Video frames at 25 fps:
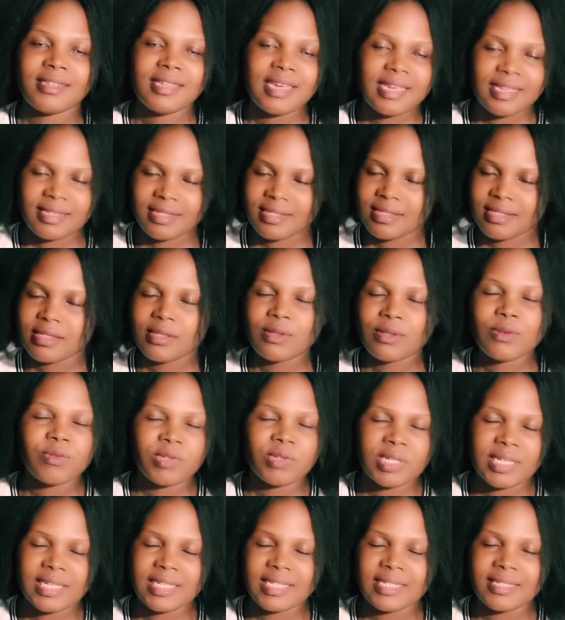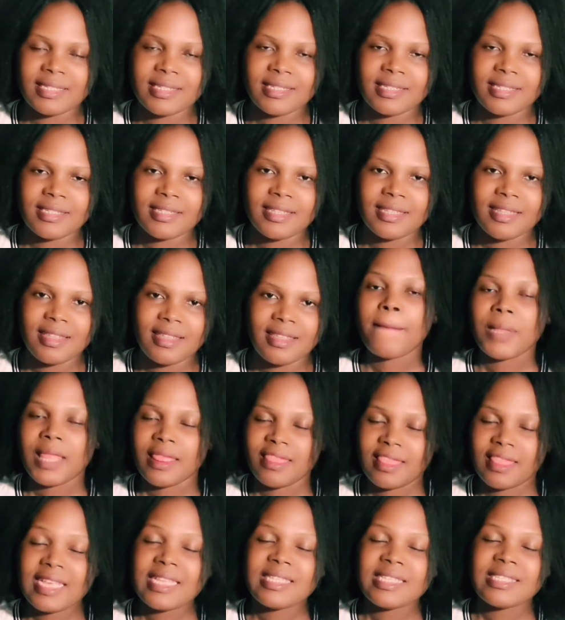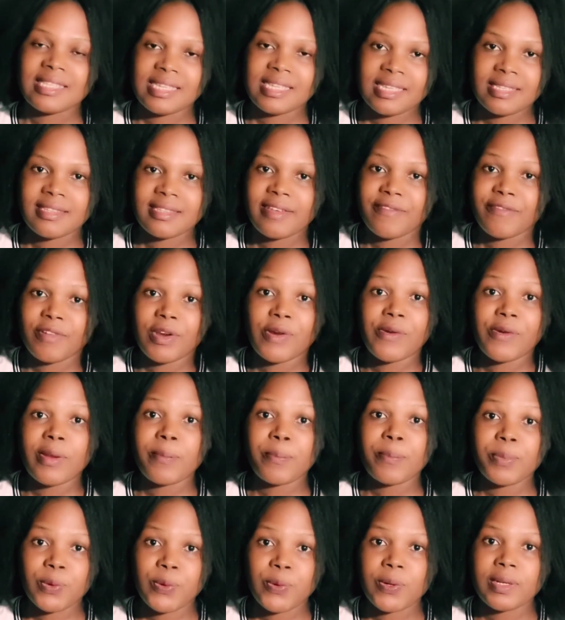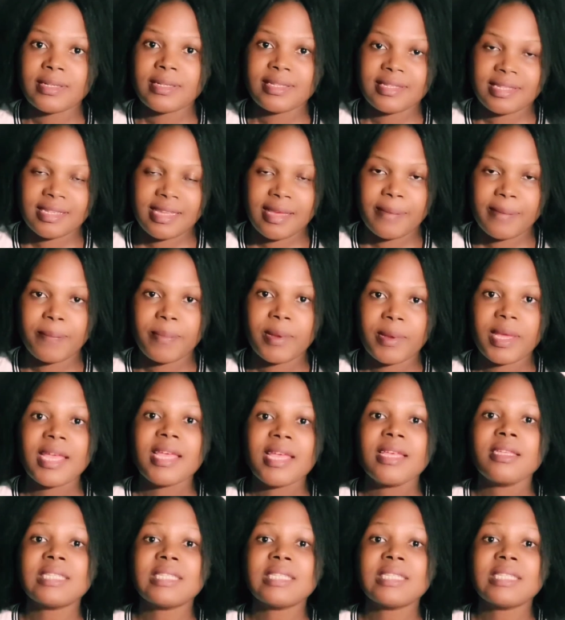Yes, really, this is a very important tip.